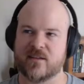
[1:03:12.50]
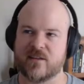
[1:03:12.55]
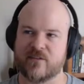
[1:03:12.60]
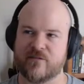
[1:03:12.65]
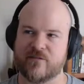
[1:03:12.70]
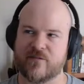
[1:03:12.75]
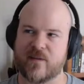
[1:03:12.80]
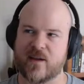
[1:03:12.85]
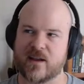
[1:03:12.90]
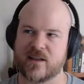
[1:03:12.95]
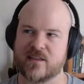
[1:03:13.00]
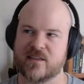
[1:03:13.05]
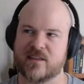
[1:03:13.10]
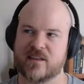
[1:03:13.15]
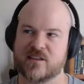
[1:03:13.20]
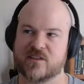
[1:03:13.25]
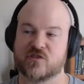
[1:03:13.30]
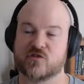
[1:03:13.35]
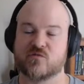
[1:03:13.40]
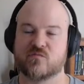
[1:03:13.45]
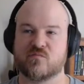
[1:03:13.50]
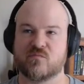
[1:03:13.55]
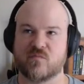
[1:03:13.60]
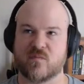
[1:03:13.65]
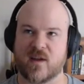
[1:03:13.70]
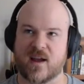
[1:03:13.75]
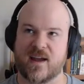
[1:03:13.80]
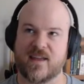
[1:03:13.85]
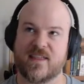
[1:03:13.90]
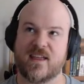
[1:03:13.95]
effect that's,
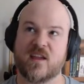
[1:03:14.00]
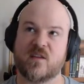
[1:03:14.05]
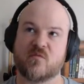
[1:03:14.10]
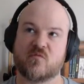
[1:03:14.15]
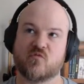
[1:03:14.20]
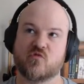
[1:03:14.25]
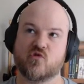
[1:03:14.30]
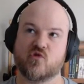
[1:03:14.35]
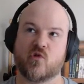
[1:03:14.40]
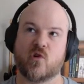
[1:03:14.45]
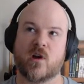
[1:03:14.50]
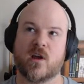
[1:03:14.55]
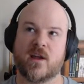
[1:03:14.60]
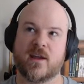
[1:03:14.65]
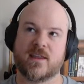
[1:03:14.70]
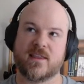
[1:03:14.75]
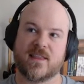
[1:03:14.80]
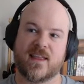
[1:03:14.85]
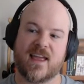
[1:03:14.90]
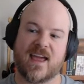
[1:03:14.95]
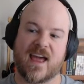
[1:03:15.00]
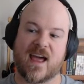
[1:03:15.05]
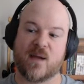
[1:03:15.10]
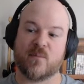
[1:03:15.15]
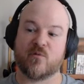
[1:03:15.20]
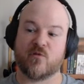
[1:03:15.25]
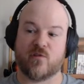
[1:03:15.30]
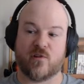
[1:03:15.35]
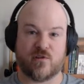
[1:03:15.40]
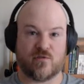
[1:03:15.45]
I think, drawing the
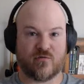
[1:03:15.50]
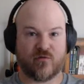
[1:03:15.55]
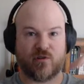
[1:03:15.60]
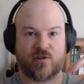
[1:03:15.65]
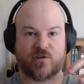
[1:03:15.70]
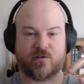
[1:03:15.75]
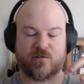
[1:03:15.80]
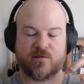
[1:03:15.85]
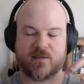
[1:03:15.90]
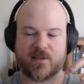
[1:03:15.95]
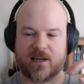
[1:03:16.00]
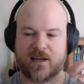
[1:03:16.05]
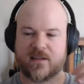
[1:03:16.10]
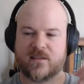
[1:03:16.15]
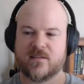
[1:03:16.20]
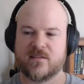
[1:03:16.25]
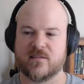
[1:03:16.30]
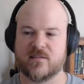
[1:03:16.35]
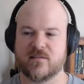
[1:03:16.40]
aberrant creatures in,